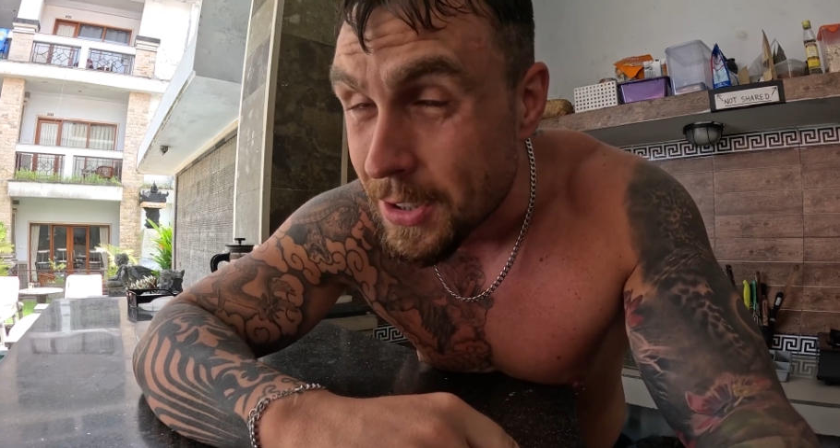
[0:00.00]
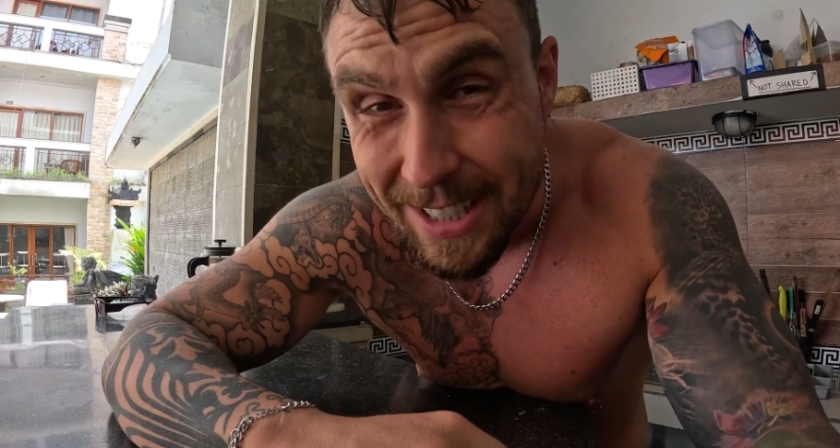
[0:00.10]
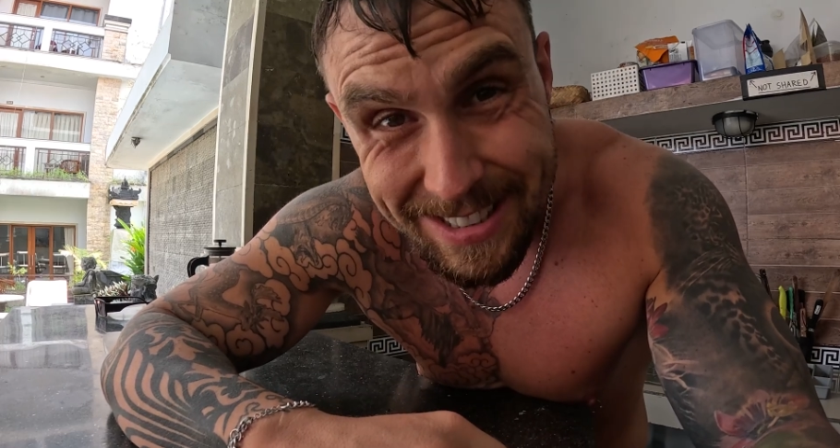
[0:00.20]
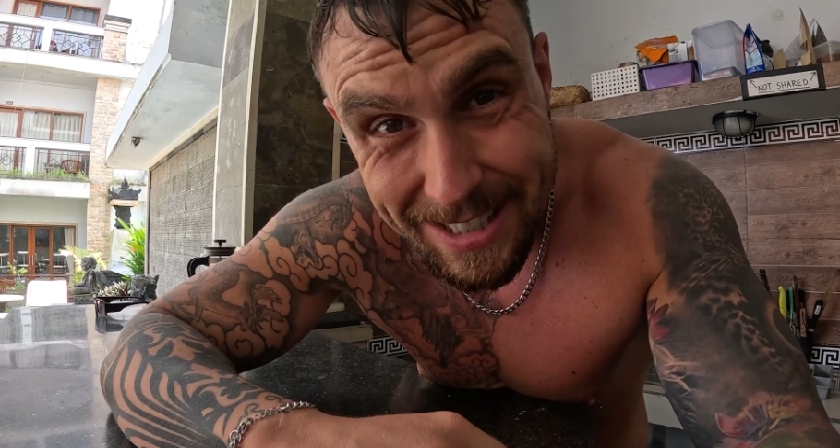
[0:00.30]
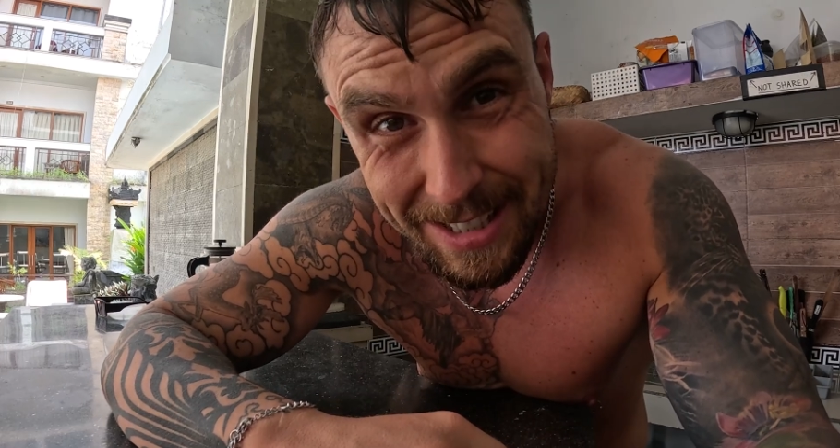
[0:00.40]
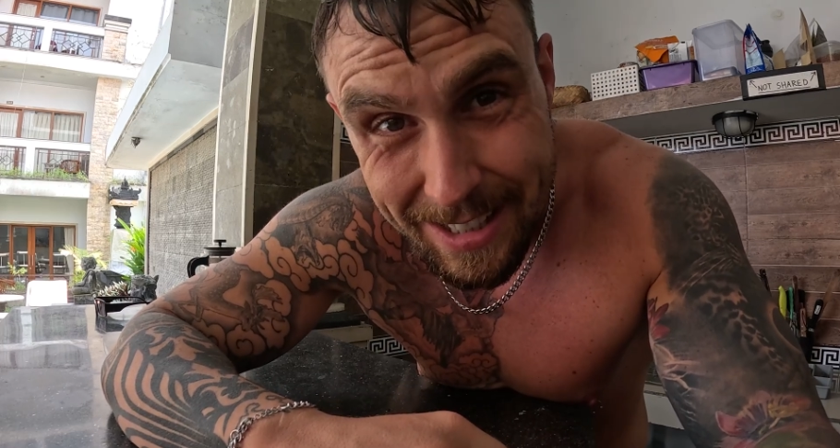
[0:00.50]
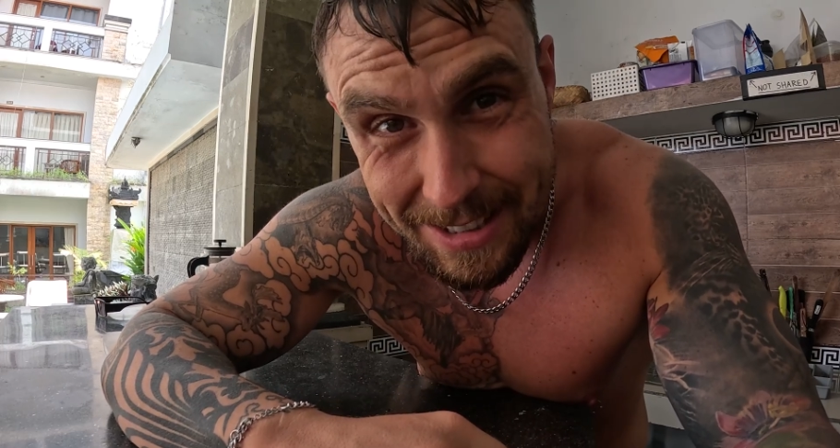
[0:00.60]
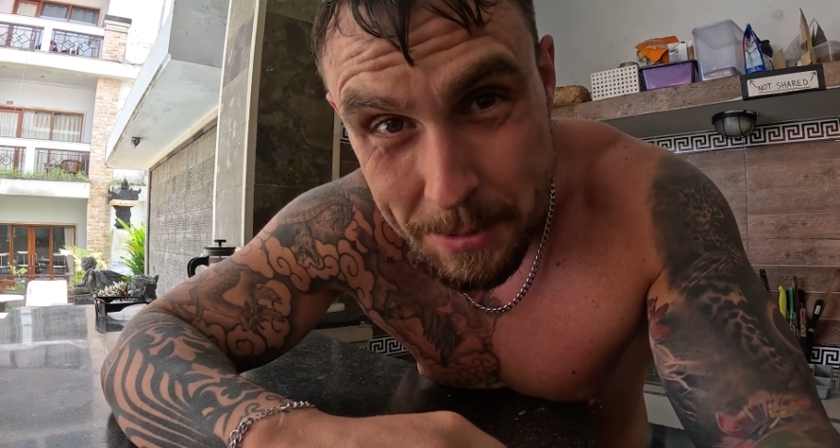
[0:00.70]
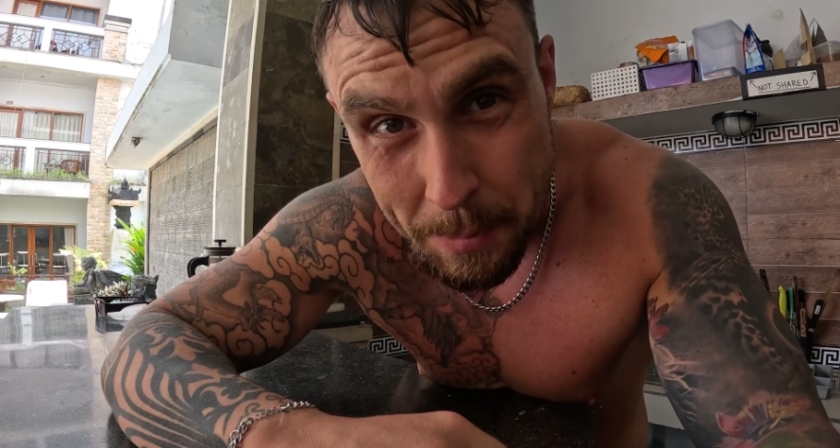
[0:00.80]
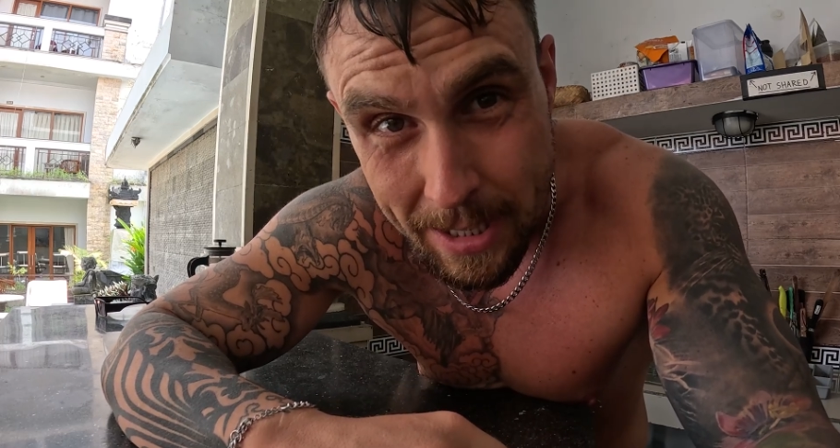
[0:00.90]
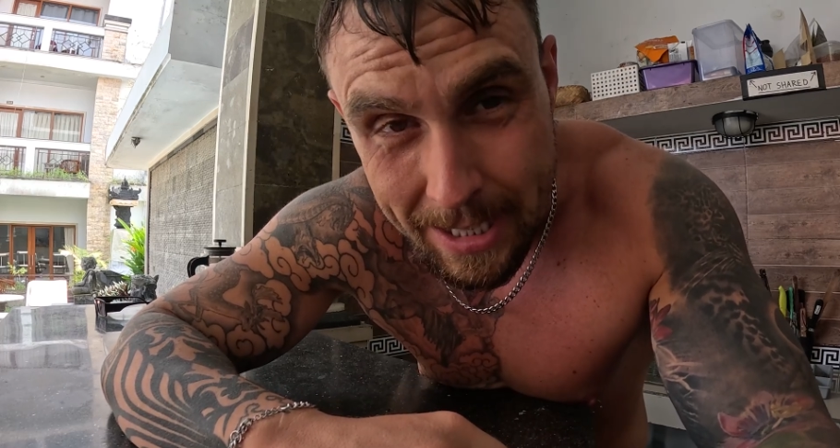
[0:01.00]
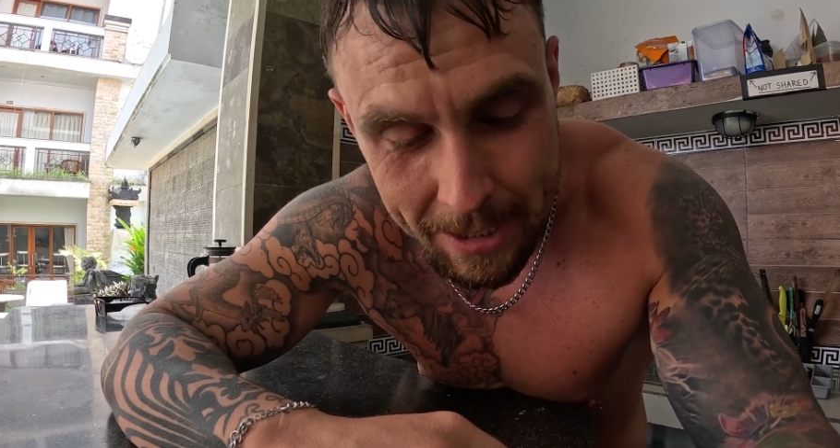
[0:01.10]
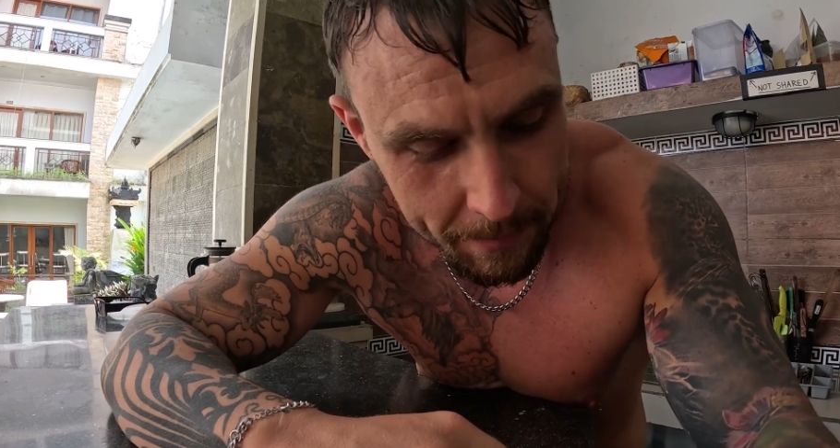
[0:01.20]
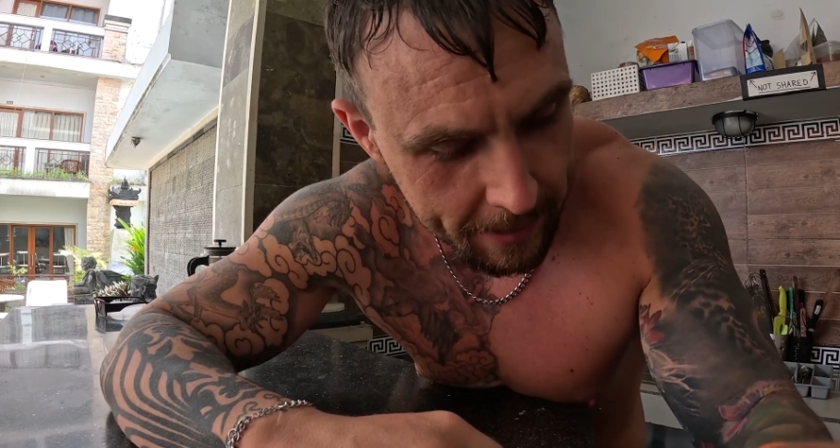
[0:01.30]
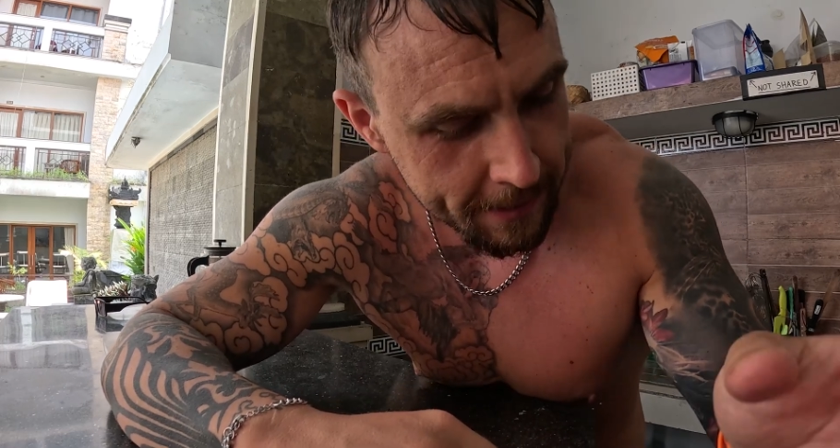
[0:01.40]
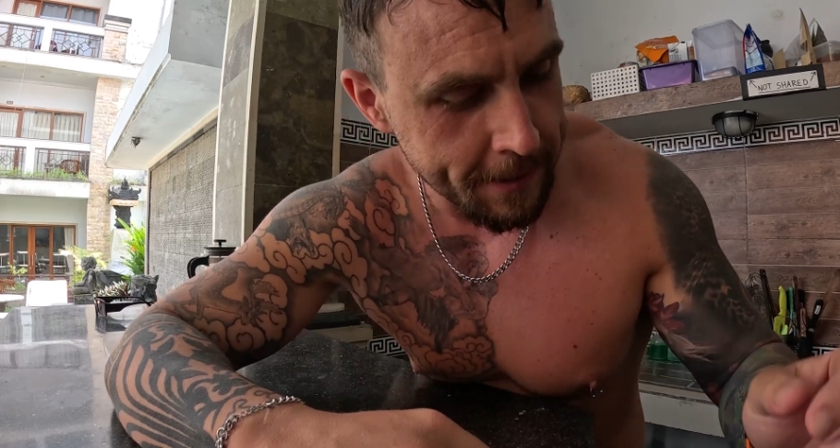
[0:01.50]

That's the plan anyway.